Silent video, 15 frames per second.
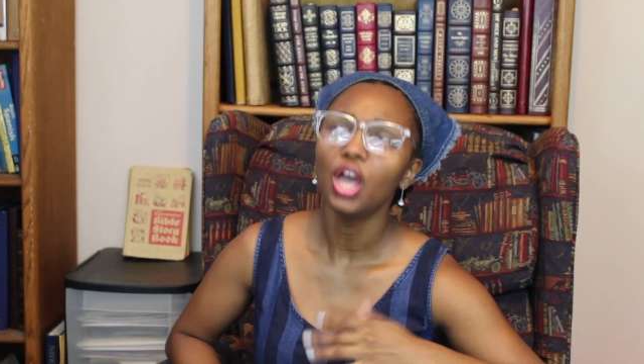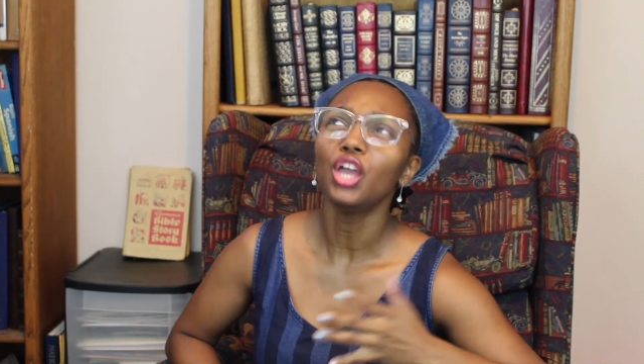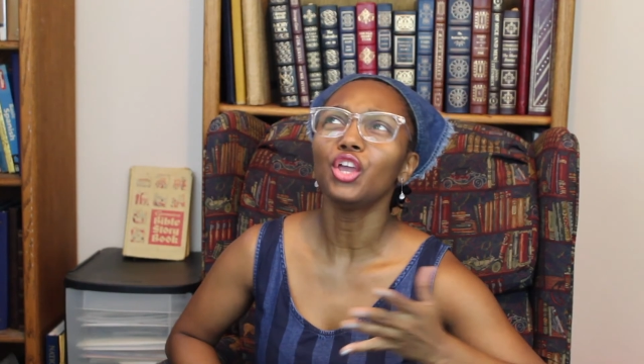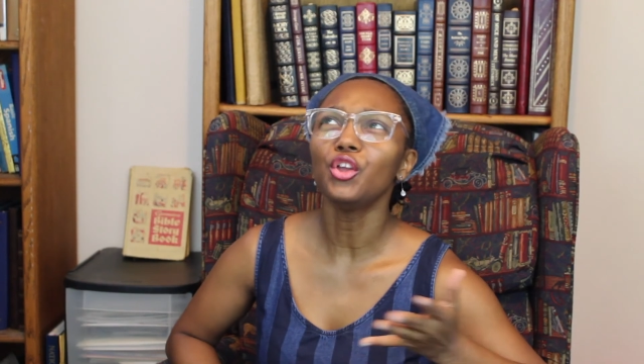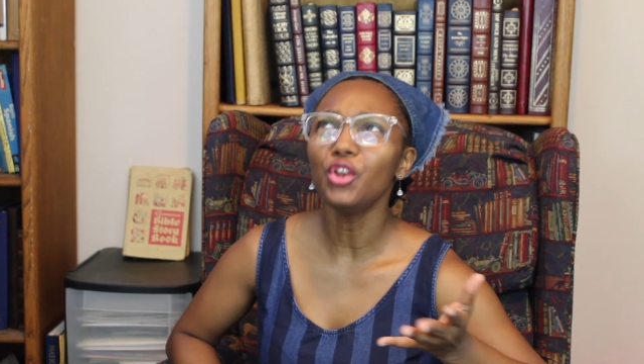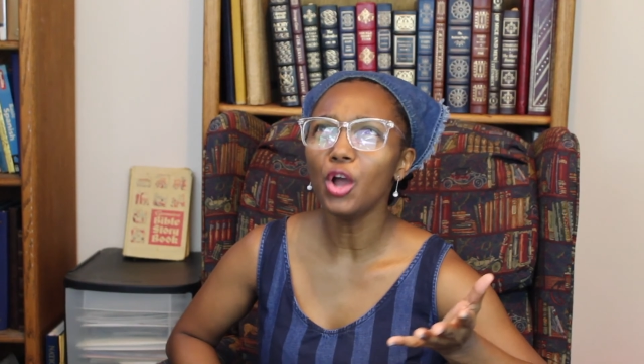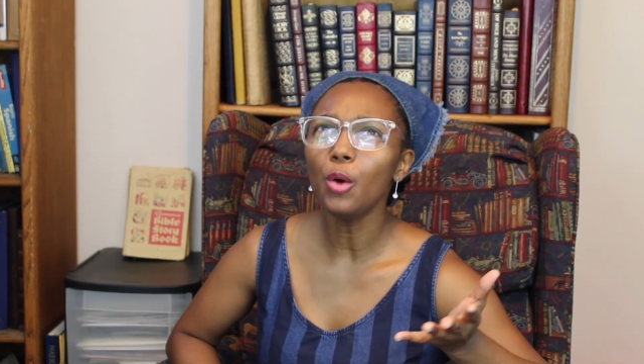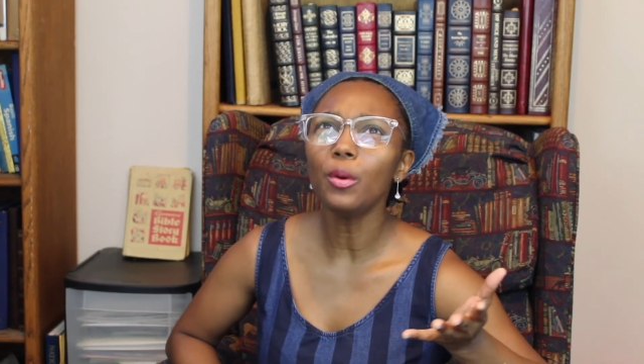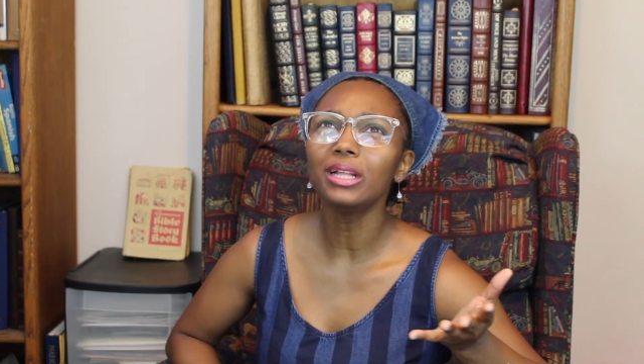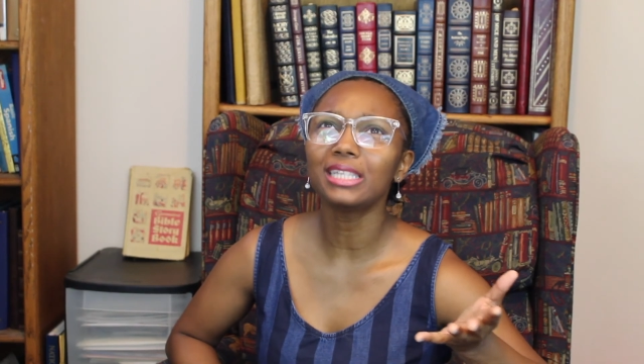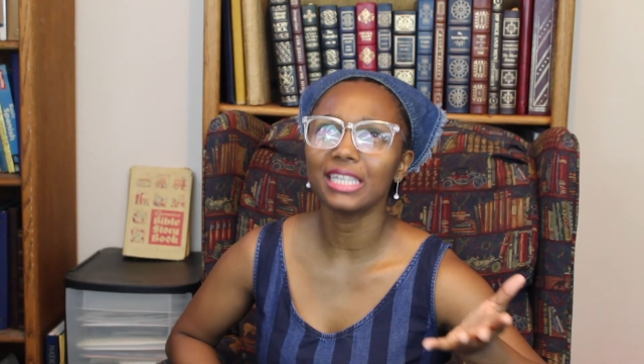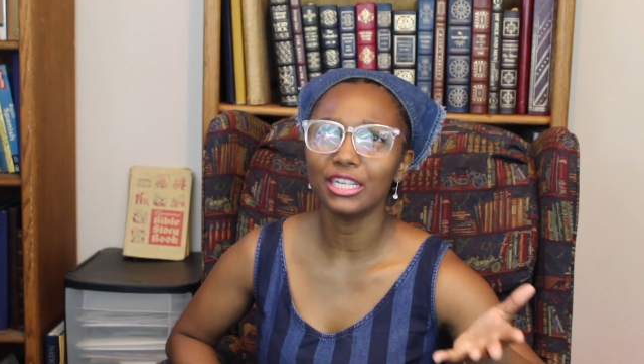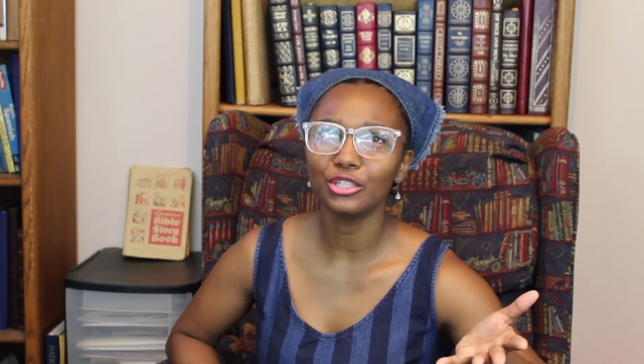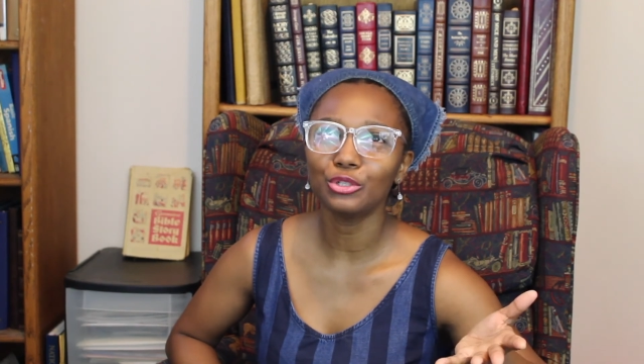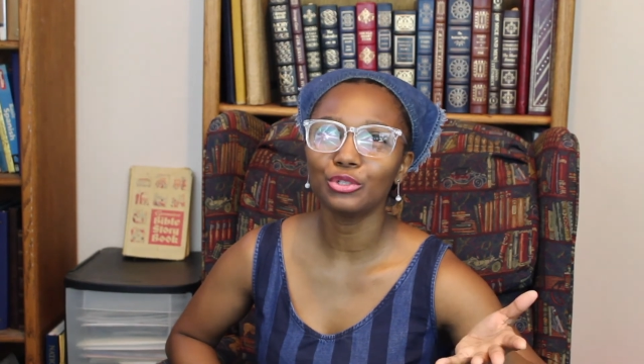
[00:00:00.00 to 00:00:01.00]
You know
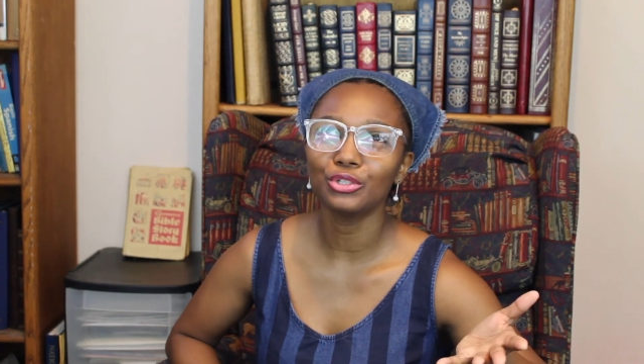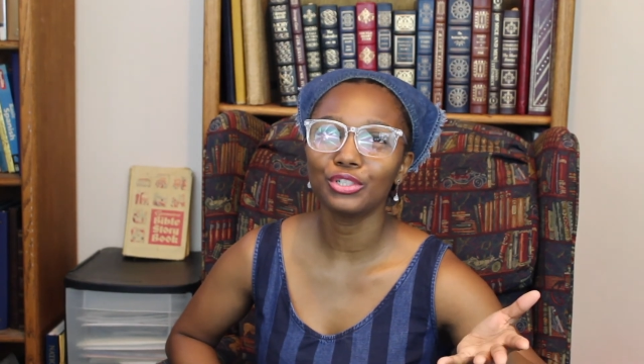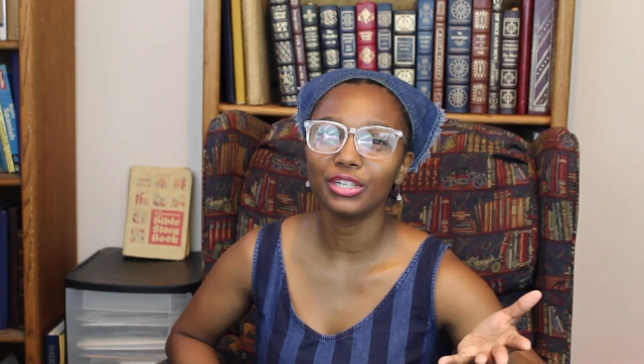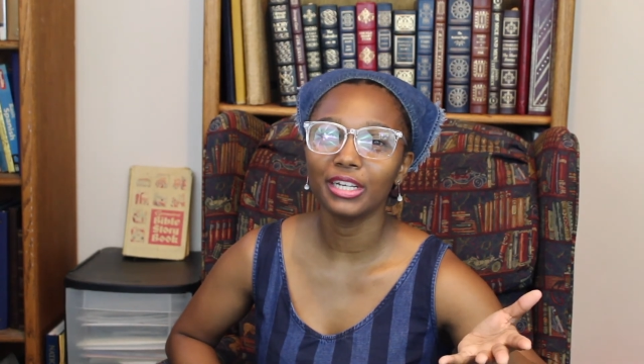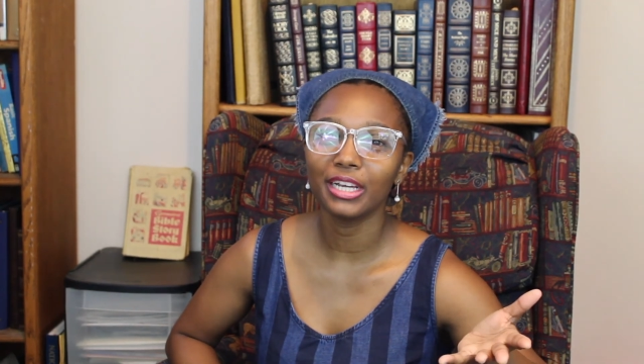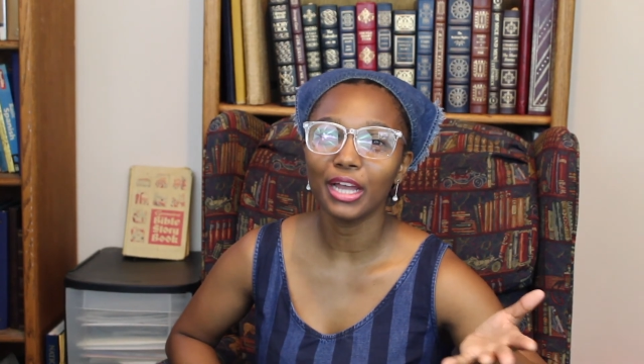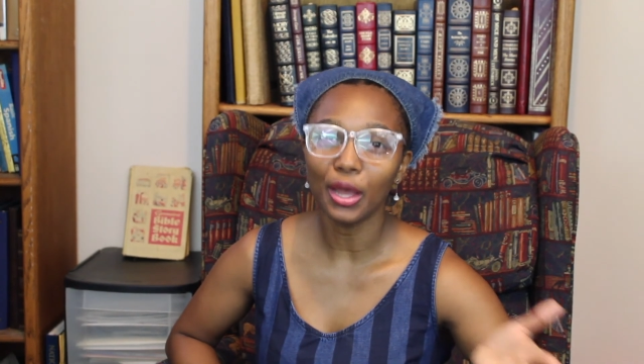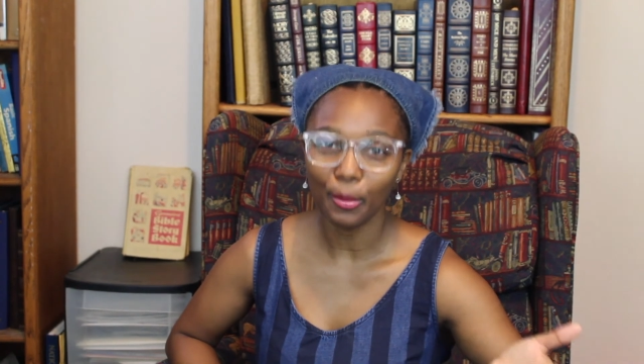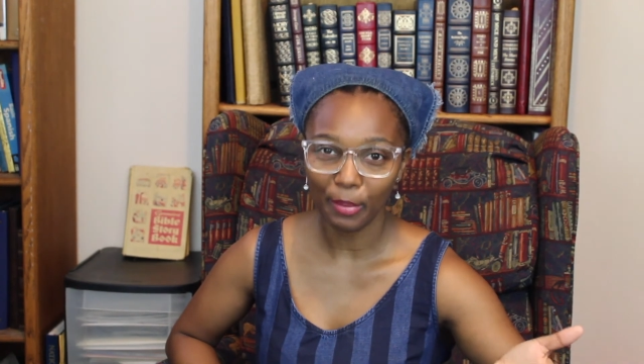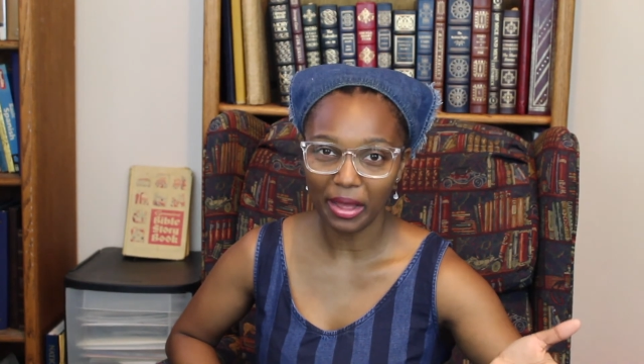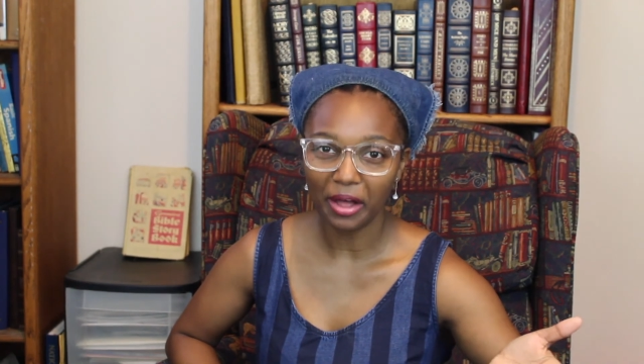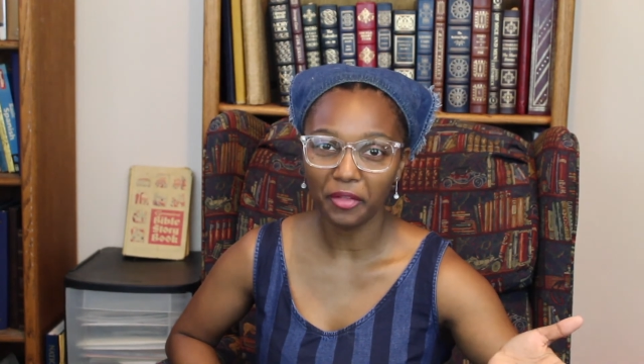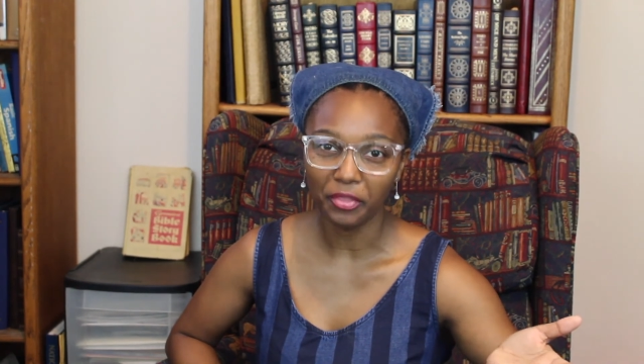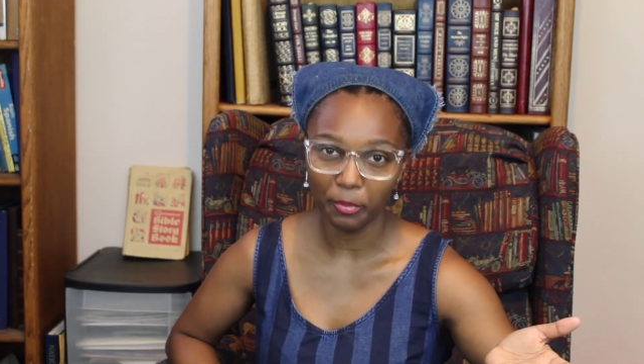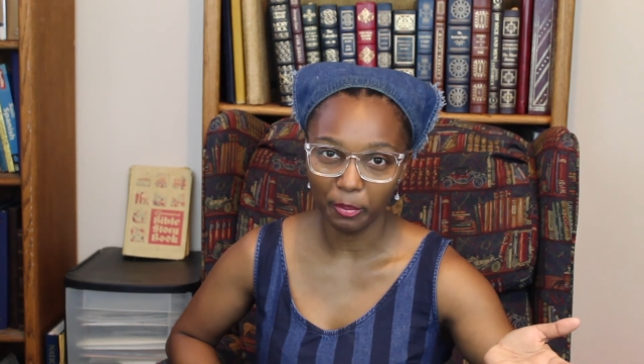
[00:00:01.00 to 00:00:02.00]
what's interesting about